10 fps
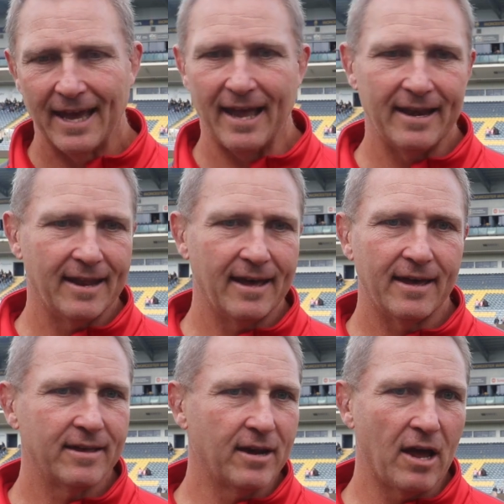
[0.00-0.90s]

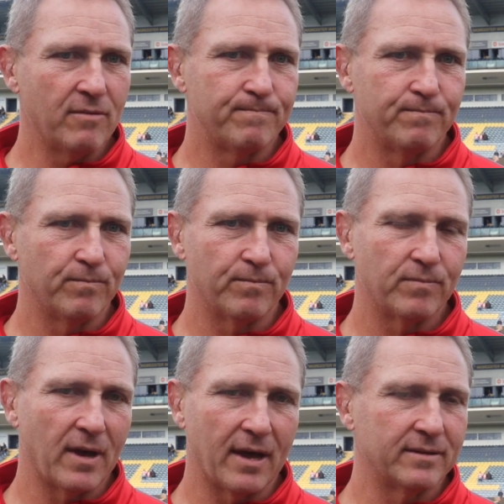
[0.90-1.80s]
And, you know,
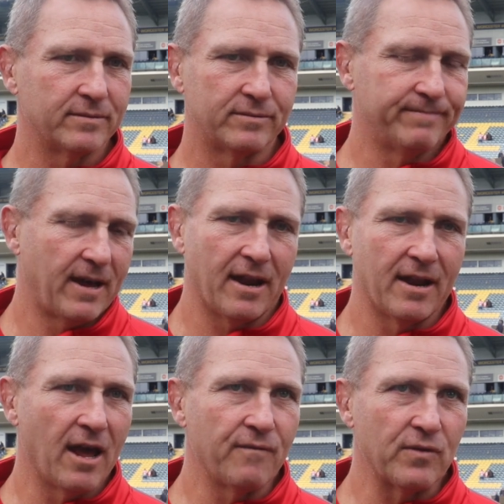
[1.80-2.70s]
I
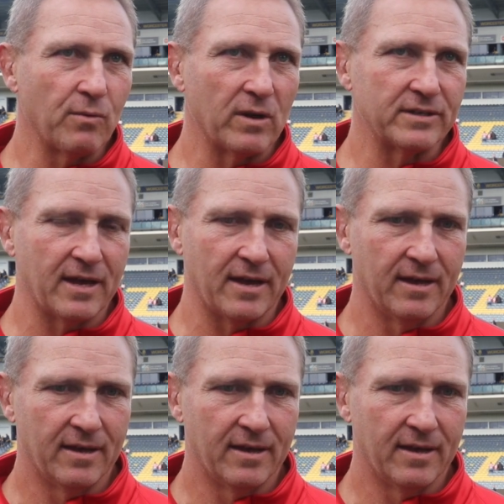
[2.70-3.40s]
don't know if it was a